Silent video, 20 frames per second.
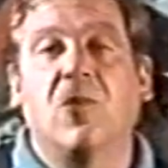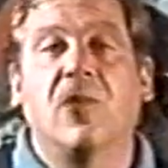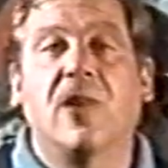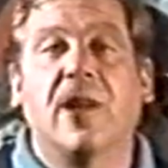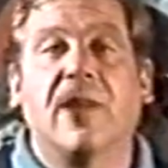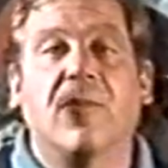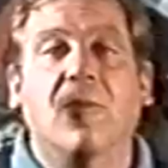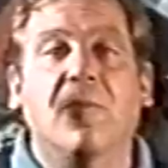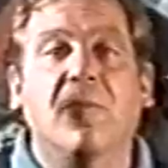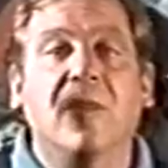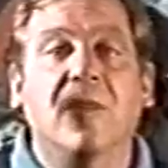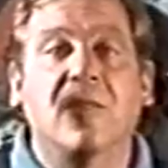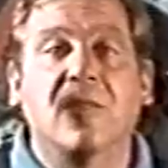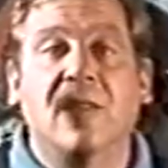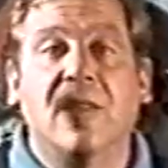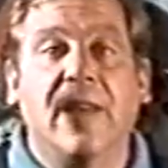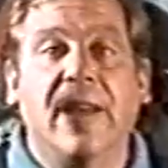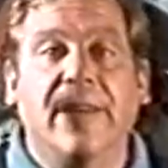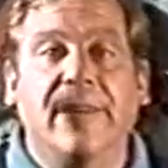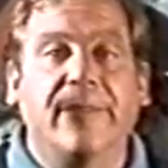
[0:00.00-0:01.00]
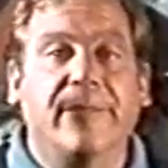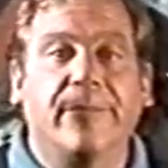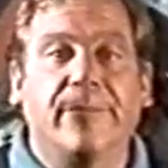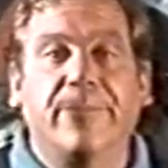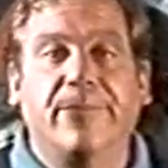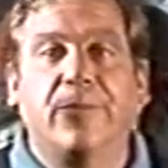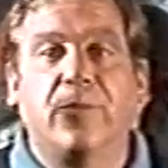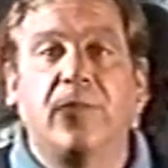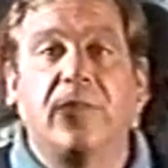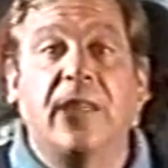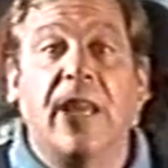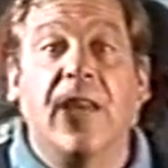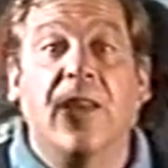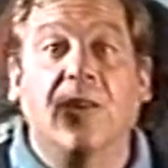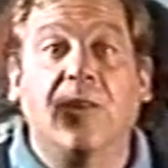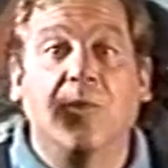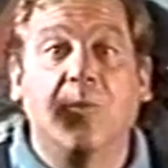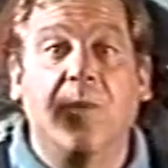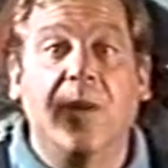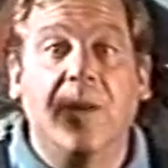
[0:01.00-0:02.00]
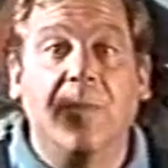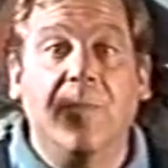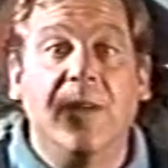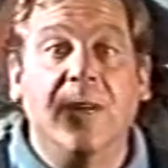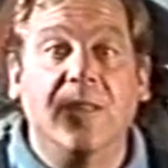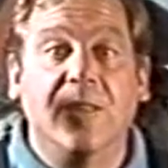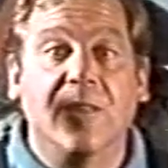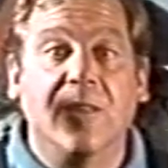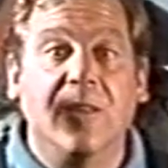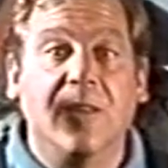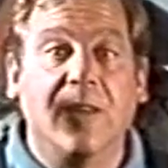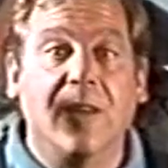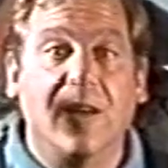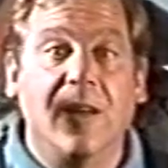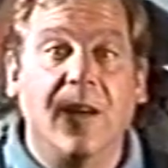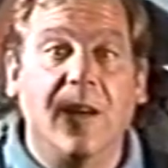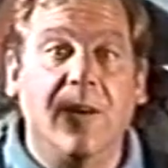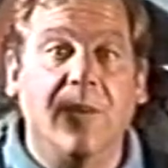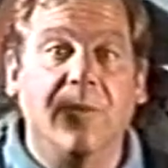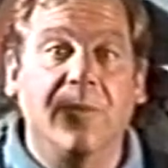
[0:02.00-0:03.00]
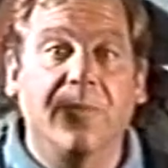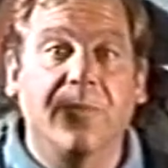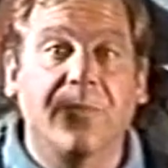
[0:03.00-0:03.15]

one will ever miss that 10 or 20 minutes that you cut out.